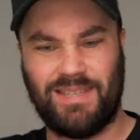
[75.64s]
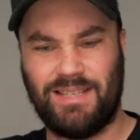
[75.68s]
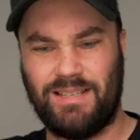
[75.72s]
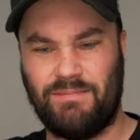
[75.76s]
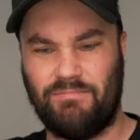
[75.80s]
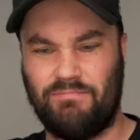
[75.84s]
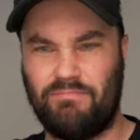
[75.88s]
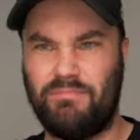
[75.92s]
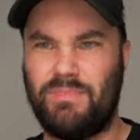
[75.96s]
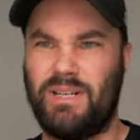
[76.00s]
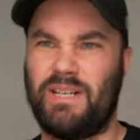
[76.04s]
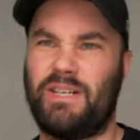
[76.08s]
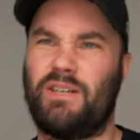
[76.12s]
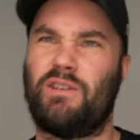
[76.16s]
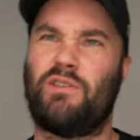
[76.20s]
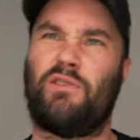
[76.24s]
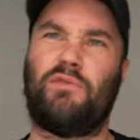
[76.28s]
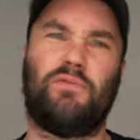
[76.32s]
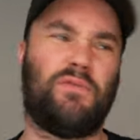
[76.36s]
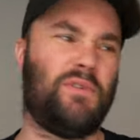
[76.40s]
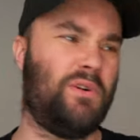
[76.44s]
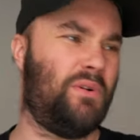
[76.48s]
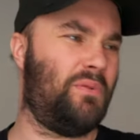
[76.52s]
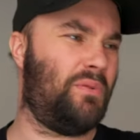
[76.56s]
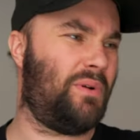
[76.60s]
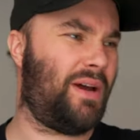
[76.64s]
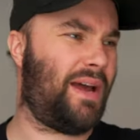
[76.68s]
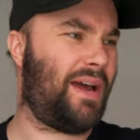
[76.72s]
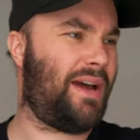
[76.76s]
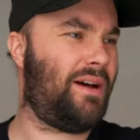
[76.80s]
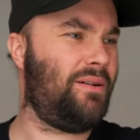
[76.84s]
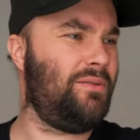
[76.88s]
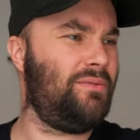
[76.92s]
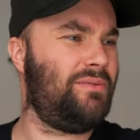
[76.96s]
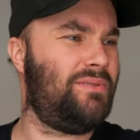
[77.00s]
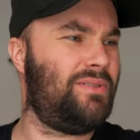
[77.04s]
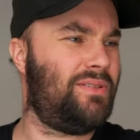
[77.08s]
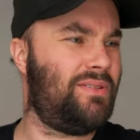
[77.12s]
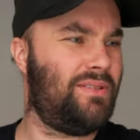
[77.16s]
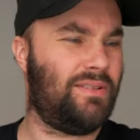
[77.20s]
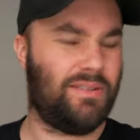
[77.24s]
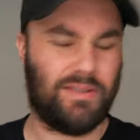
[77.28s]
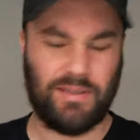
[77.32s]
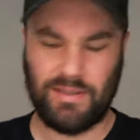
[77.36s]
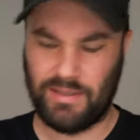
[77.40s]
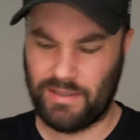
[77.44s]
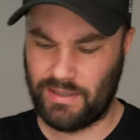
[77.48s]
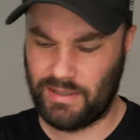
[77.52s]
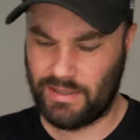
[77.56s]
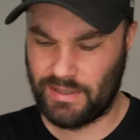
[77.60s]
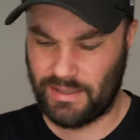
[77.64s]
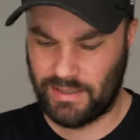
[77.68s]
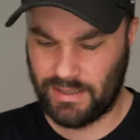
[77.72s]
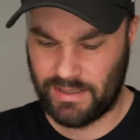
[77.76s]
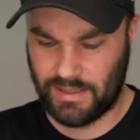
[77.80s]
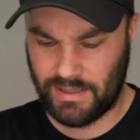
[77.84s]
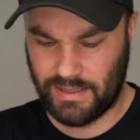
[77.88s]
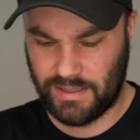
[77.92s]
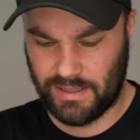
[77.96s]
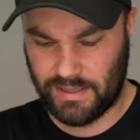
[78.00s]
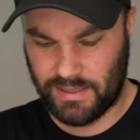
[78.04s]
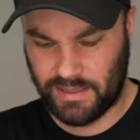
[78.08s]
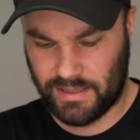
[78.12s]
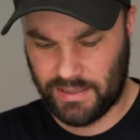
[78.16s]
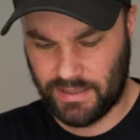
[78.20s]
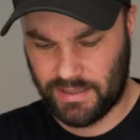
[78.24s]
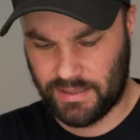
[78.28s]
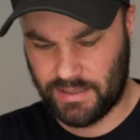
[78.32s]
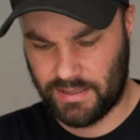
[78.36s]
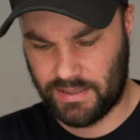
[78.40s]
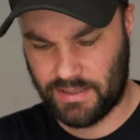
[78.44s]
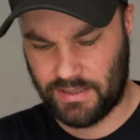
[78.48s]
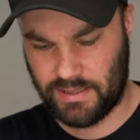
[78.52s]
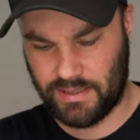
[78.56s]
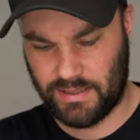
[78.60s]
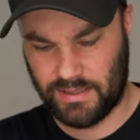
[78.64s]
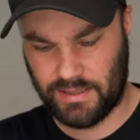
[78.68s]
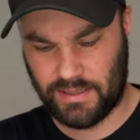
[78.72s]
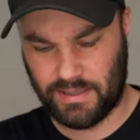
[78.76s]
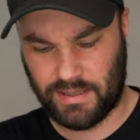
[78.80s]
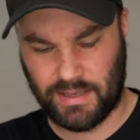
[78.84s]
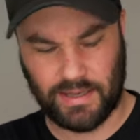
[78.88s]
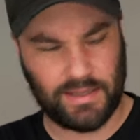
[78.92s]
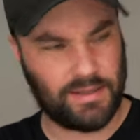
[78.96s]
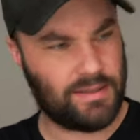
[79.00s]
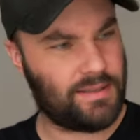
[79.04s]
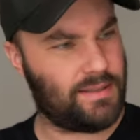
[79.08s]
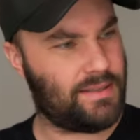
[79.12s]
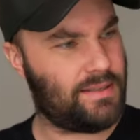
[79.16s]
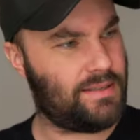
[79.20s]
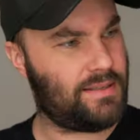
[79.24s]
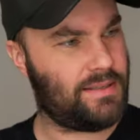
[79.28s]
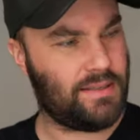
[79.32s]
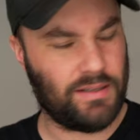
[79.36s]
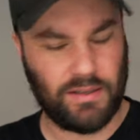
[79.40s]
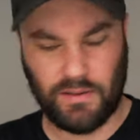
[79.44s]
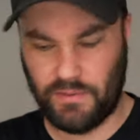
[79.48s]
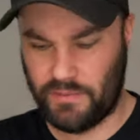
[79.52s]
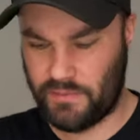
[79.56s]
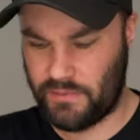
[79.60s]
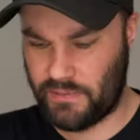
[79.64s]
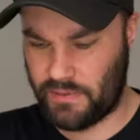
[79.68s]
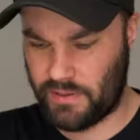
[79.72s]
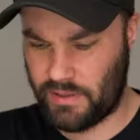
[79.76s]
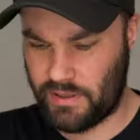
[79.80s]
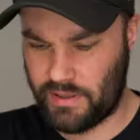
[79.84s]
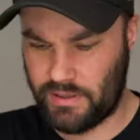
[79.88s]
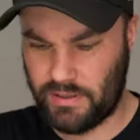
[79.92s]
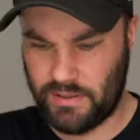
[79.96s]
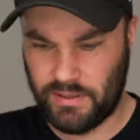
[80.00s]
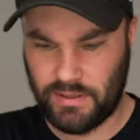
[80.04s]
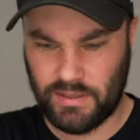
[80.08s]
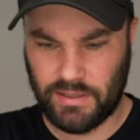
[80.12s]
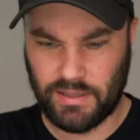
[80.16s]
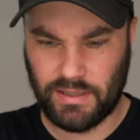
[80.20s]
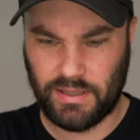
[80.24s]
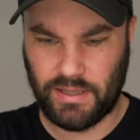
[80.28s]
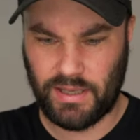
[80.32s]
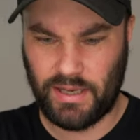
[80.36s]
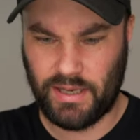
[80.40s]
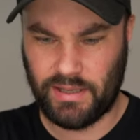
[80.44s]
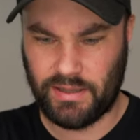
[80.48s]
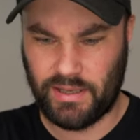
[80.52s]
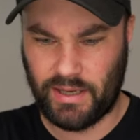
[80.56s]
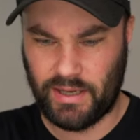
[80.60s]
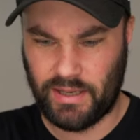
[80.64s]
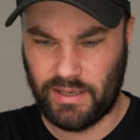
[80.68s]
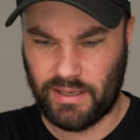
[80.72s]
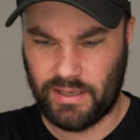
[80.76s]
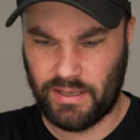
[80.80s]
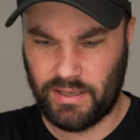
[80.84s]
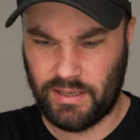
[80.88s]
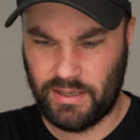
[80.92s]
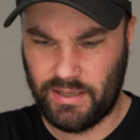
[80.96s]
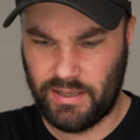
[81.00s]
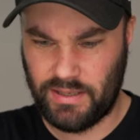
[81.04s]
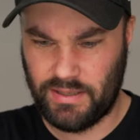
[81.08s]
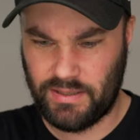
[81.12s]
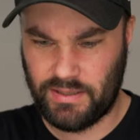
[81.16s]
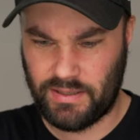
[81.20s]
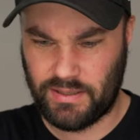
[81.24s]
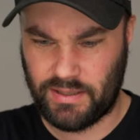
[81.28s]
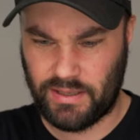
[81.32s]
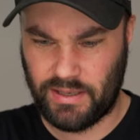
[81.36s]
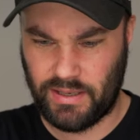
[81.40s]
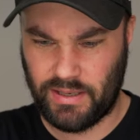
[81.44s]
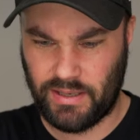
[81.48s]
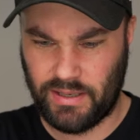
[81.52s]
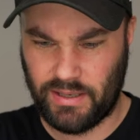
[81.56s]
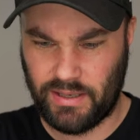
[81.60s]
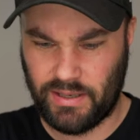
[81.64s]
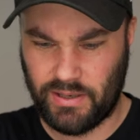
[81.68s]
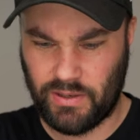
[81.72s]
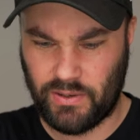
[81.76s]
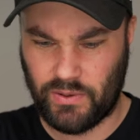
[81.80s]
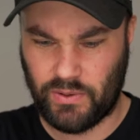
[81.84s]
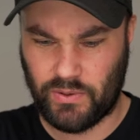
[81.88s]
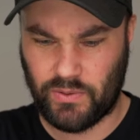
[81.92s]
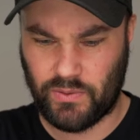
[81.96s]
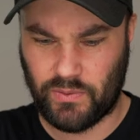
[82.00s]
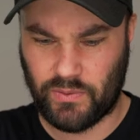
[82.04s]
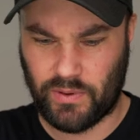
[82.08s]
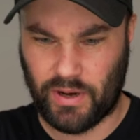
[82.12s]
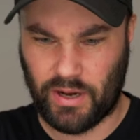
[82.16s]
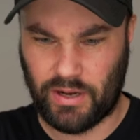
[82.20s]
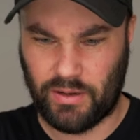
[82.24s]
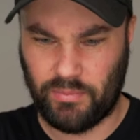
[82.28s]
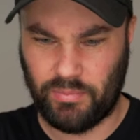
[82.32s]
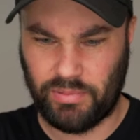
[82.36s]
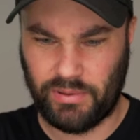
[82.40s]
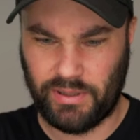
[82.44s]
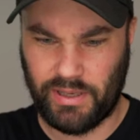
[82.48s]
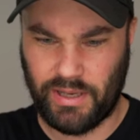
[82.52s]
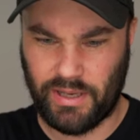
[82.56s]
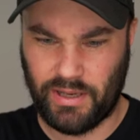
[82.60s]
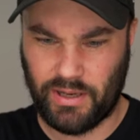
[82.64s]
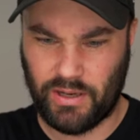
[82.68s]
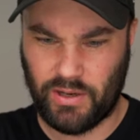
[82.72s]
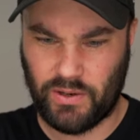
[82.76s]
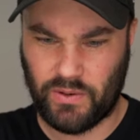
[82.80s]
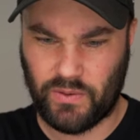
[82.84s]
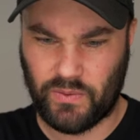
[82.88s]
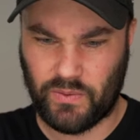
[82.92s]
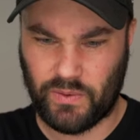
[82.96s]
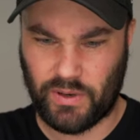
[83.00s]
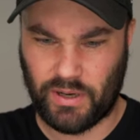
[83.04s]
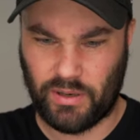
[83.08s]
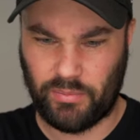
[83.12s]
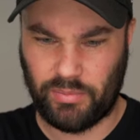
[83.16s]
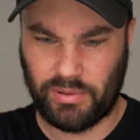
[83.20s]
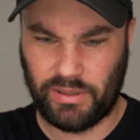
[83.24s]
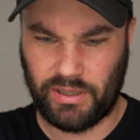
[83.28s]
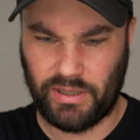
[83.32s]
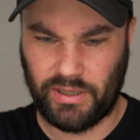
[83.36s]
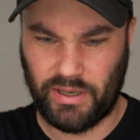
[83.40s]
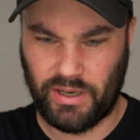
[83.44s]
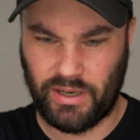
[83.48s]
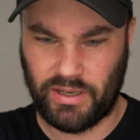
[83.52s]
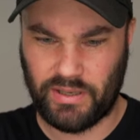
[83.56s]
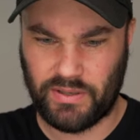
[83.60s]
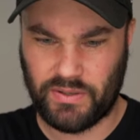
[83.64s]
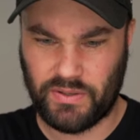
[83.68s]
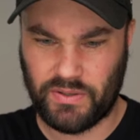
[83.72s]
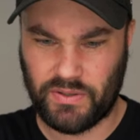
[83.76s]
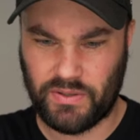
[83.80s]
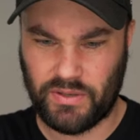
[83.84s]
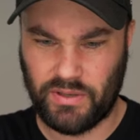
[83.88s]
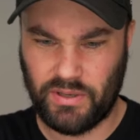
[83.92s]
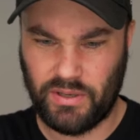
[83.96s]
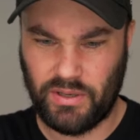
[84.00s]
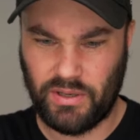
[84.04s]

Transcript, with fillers: Microphone out. Let's get this off, and yeah, that is incredibly, incredibly nice.